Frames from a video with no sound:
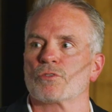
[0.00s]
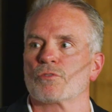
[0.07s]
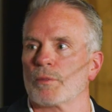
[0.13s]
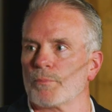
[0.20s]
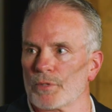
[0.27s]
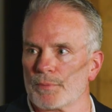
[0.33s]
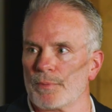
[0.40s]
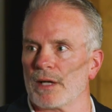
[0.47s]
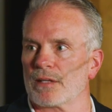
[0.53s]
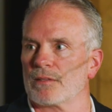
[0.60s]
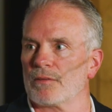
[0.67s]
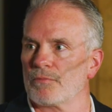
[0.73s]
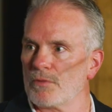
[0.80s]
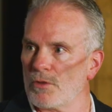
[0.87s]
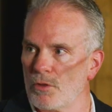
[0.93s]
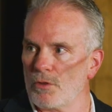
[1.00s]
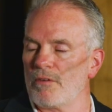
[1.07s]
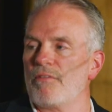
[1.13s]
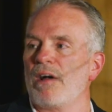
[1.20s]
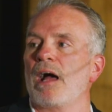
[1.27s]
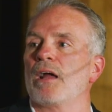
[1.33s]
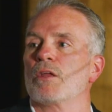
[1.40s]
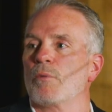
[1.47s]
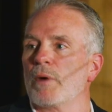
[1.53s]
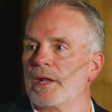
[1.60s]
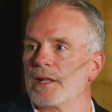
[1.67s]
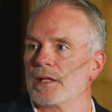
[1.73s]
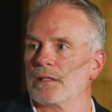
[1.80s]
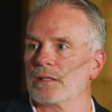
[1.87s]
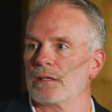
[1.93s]
Street perspective,
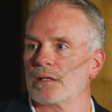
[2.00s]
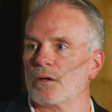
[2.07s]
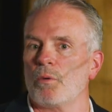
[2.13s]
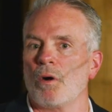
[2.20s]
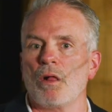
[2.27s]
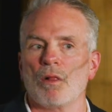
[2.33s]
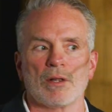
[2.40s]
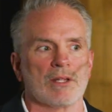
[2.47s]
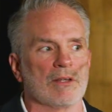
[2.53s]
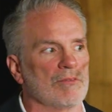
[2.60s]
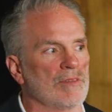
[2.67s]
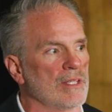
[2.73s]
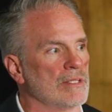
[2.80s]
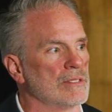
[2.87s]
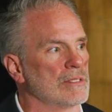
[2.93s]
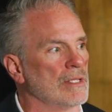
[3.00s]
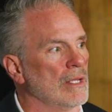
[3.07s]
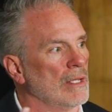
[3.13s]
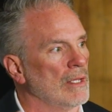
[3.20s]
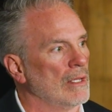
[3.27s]
evaluating the quality of these